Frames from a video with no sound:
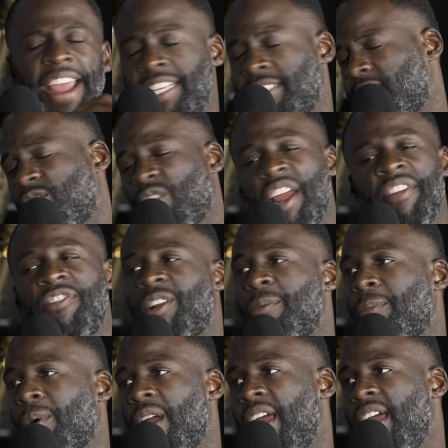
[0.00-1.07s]
It's great for the
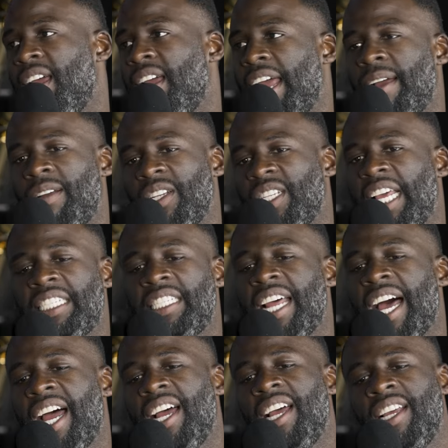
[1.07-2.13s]
brand. And let's
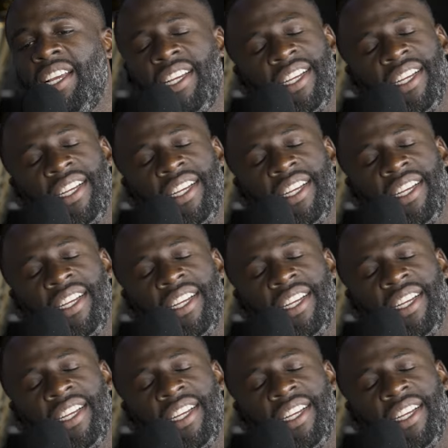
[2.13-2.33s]
not.